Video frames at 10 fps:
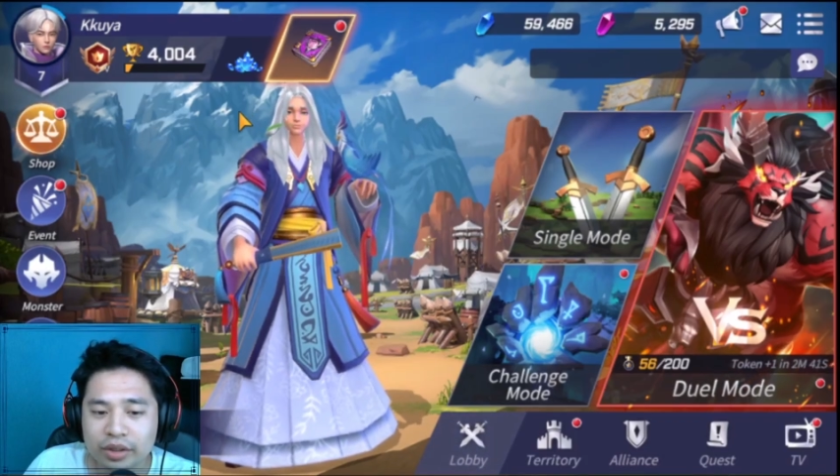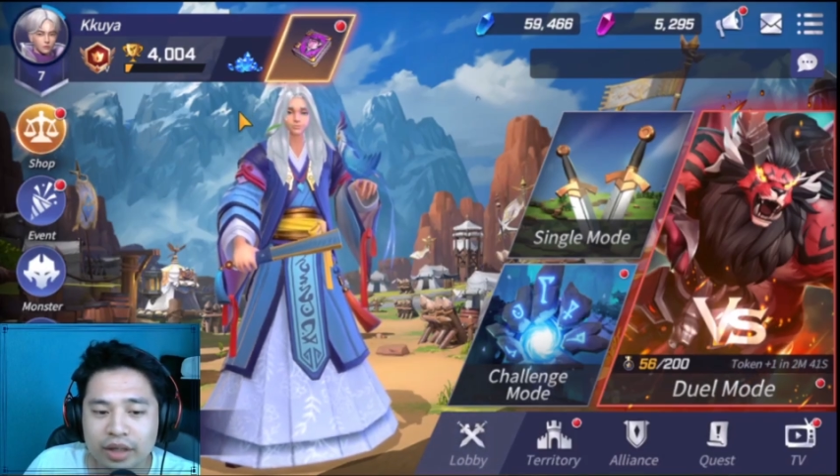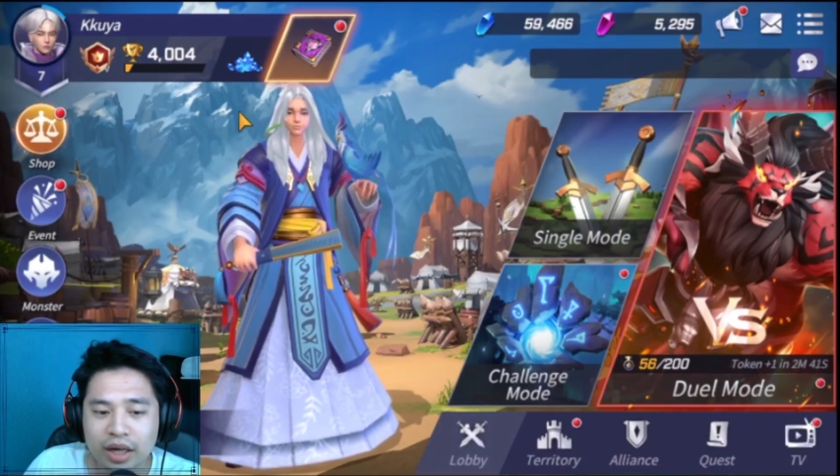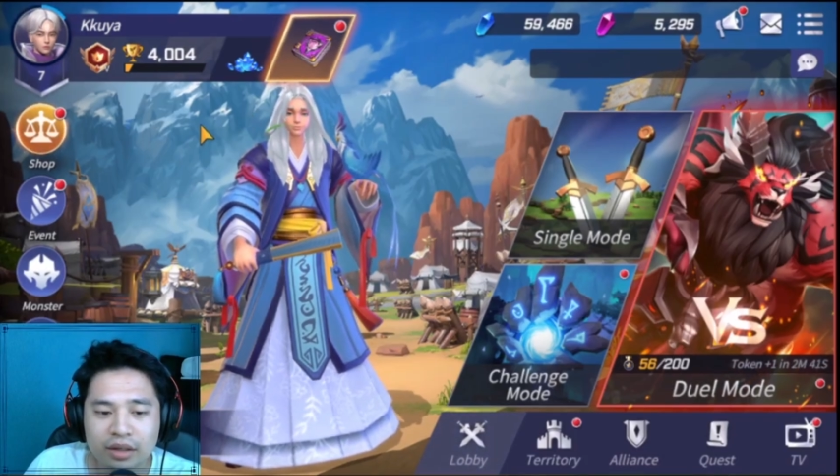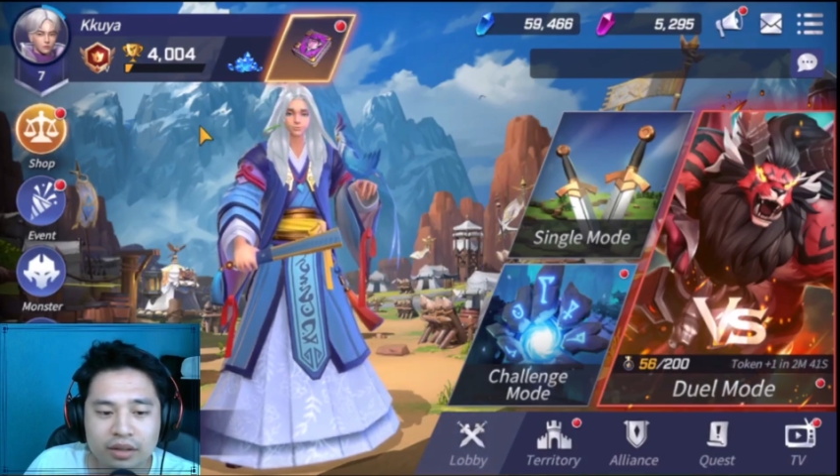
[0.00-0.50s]
with
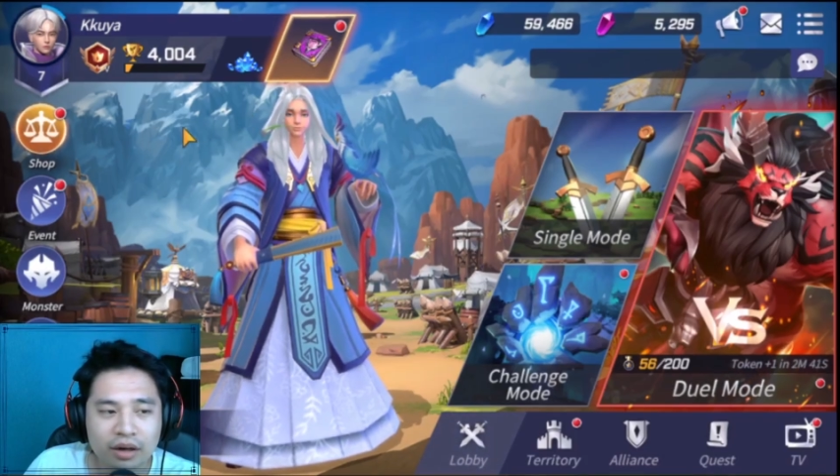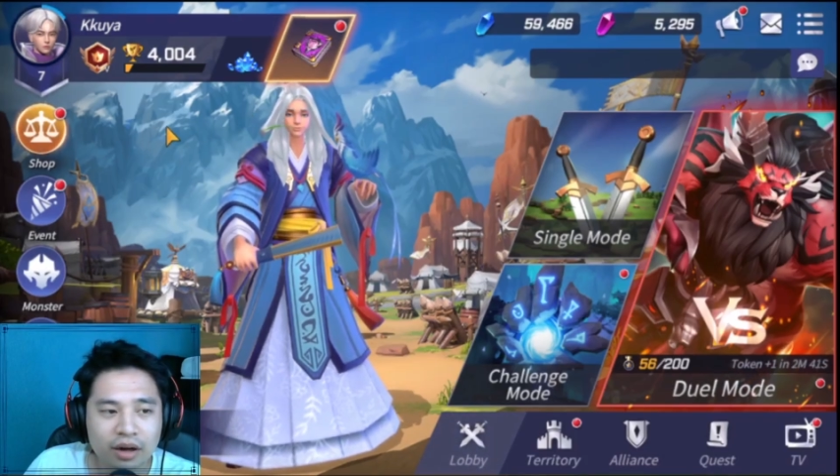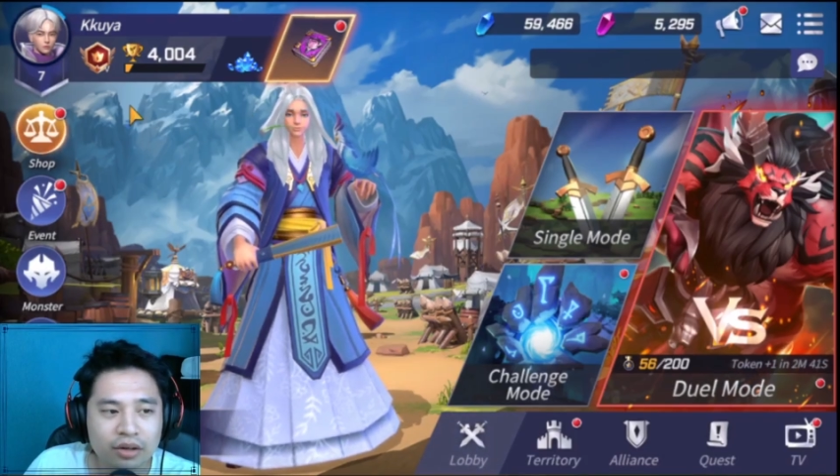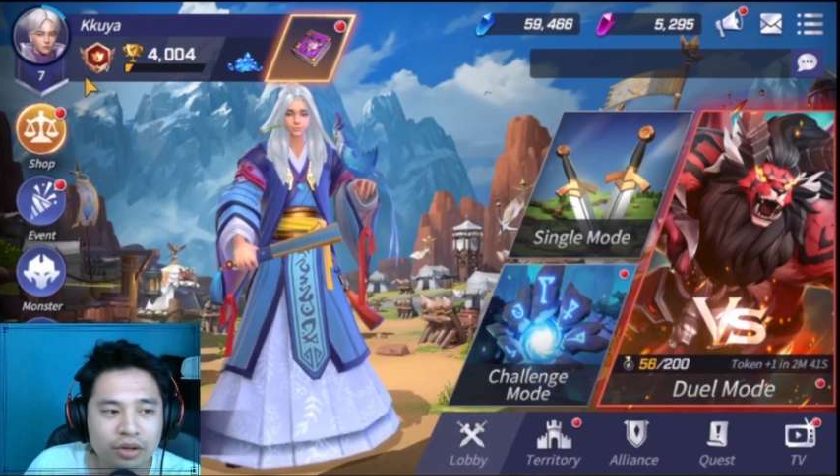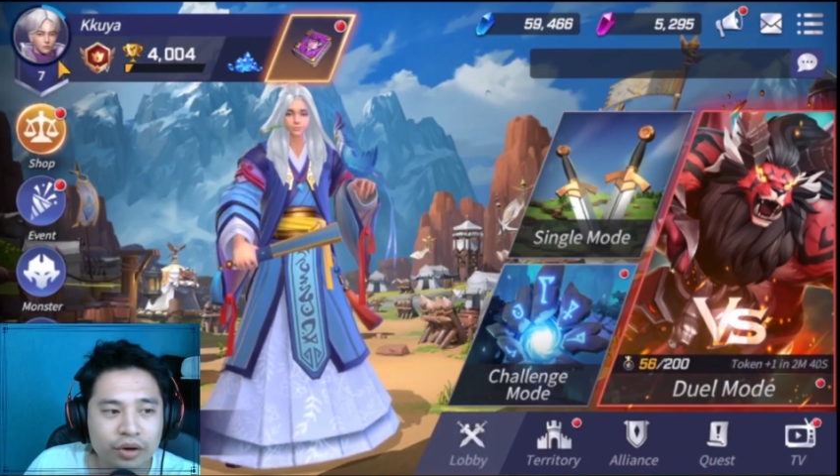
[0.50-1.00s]
that,
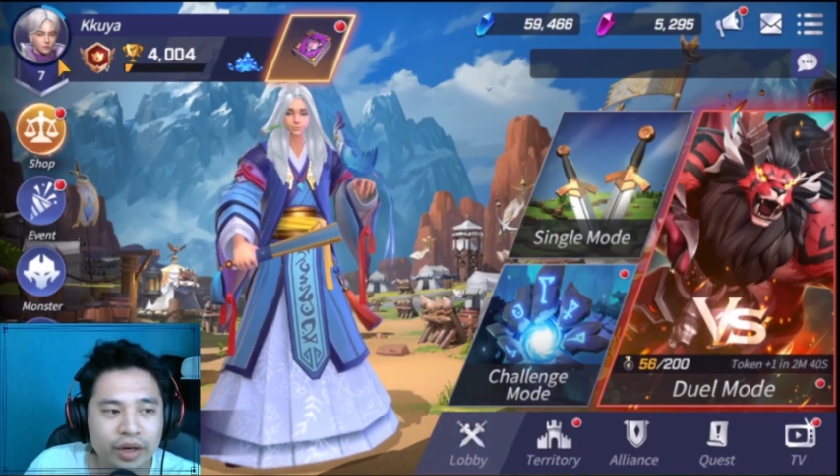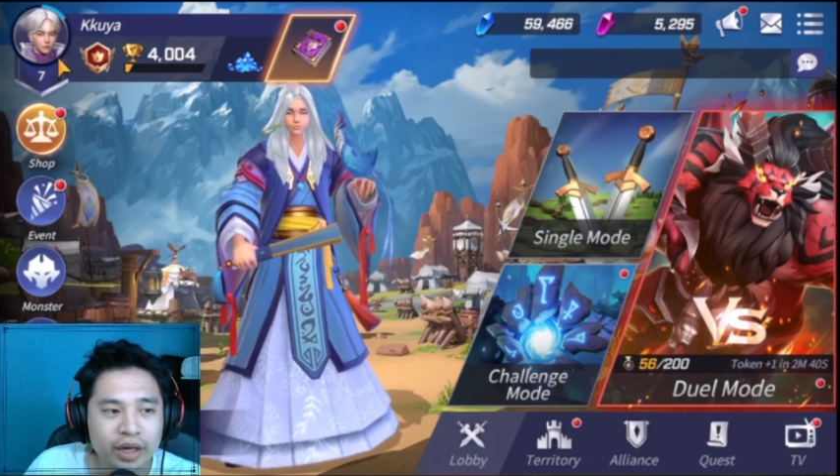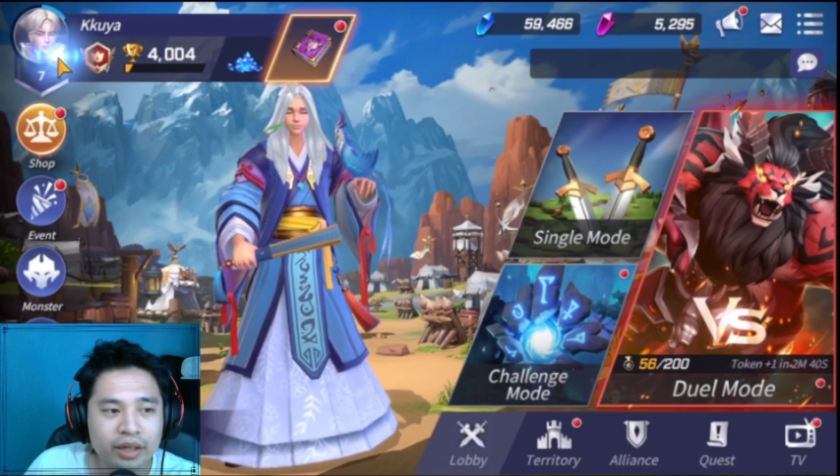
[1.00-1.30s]
I'll go ahead